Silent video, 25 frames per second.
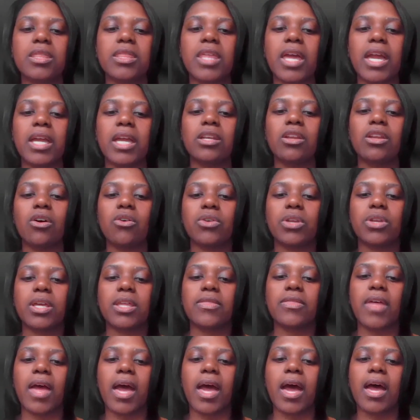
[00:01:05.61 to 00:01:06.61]
They
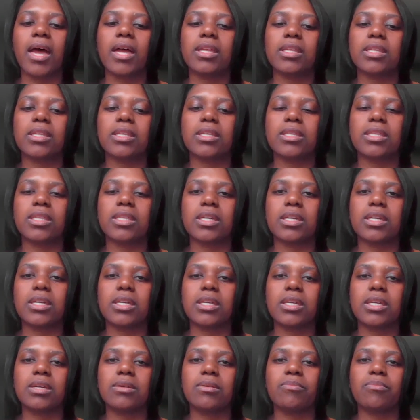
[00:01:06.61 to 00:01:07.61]
noted that
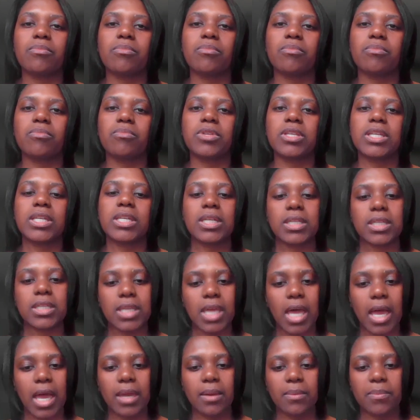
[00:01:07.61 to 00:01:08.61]
the
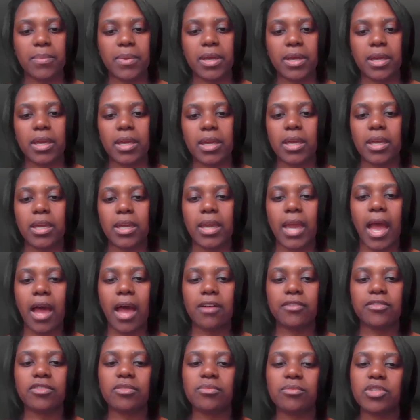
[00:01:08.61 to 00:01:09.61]
T-type
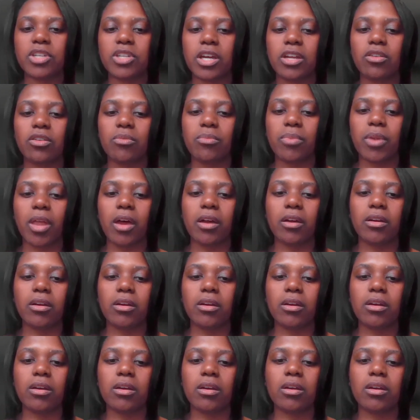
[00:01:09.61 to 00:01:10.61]
calcium channel
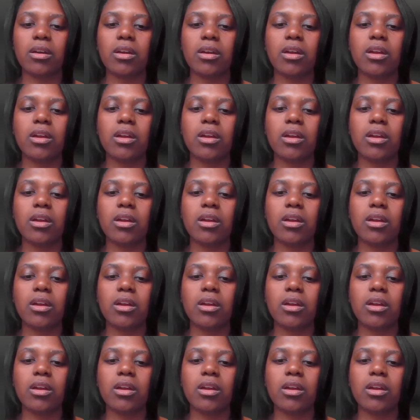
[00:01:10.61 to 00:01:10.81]
blocker